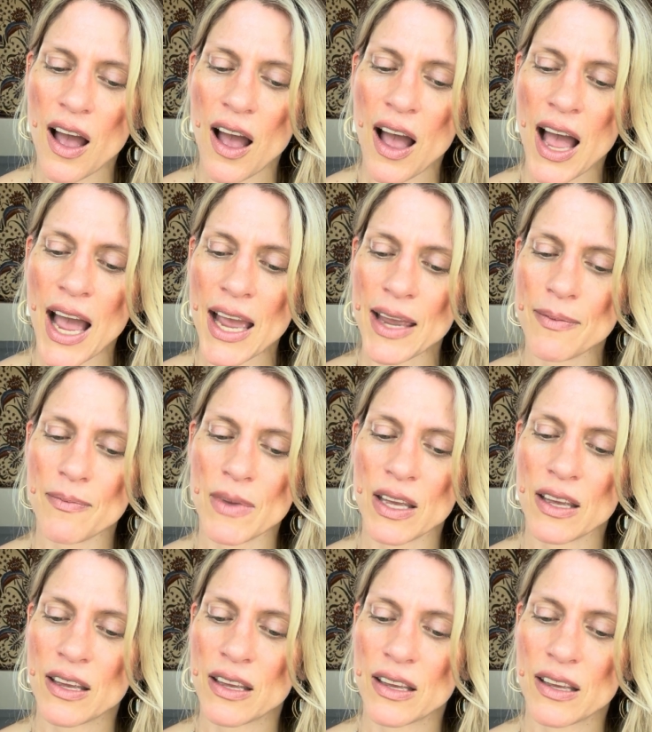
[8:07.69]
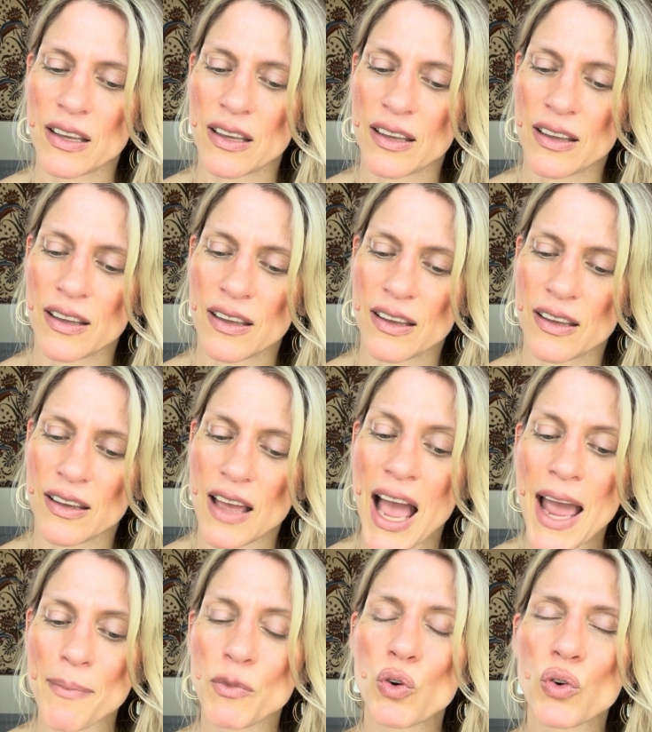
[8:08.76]
I'm
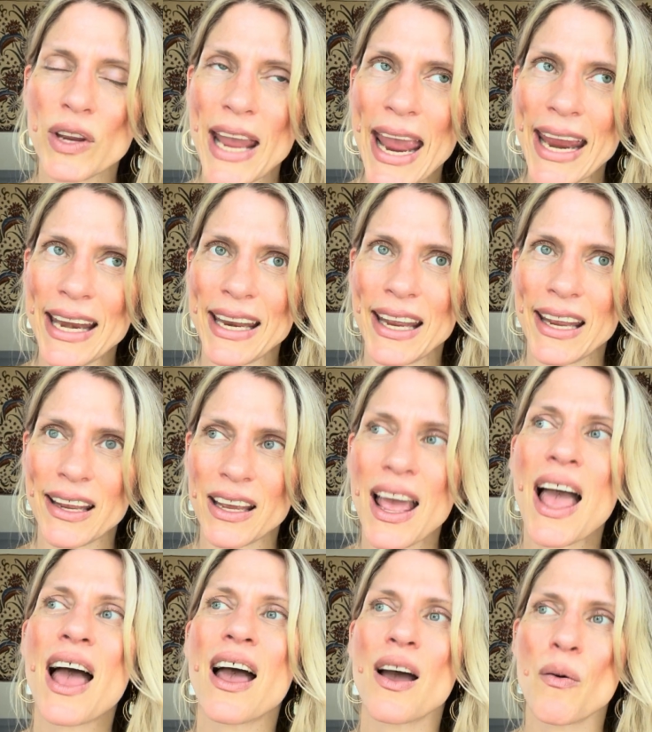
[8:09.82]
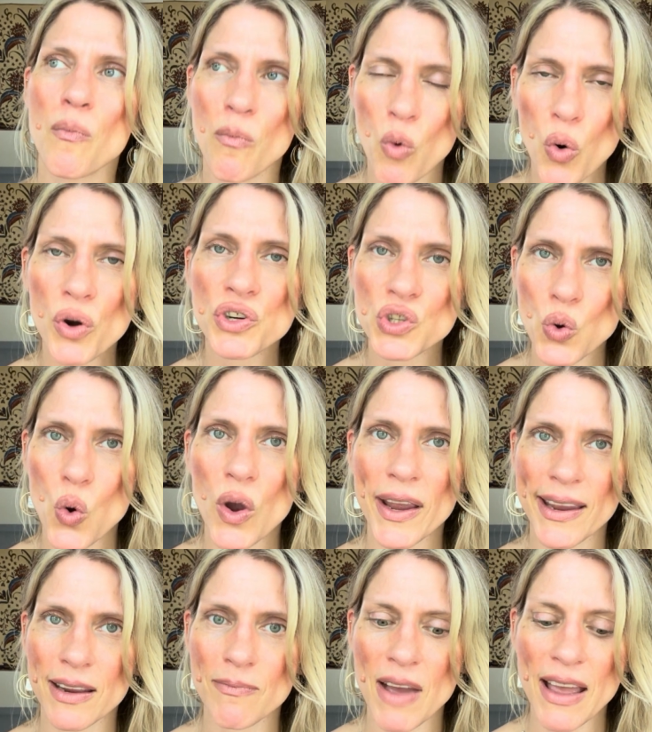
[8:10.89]
creating more joy
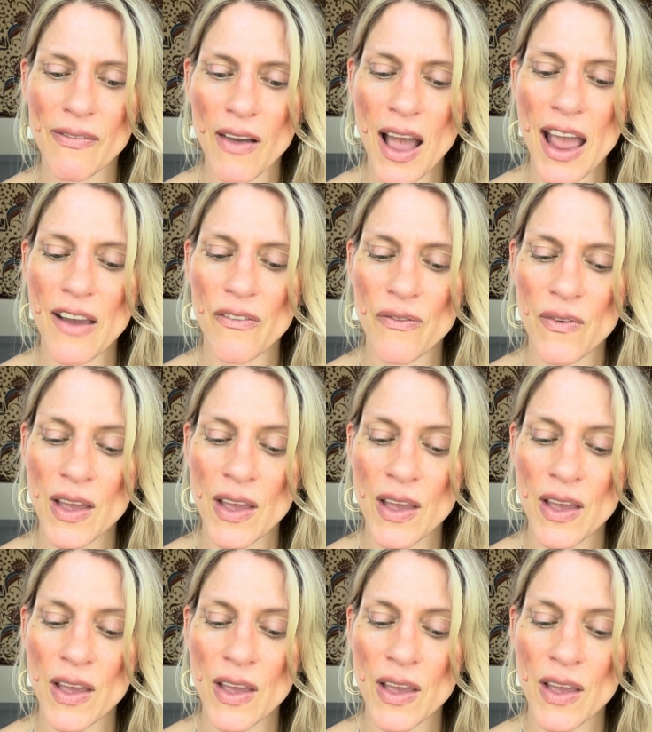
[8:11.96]
in my life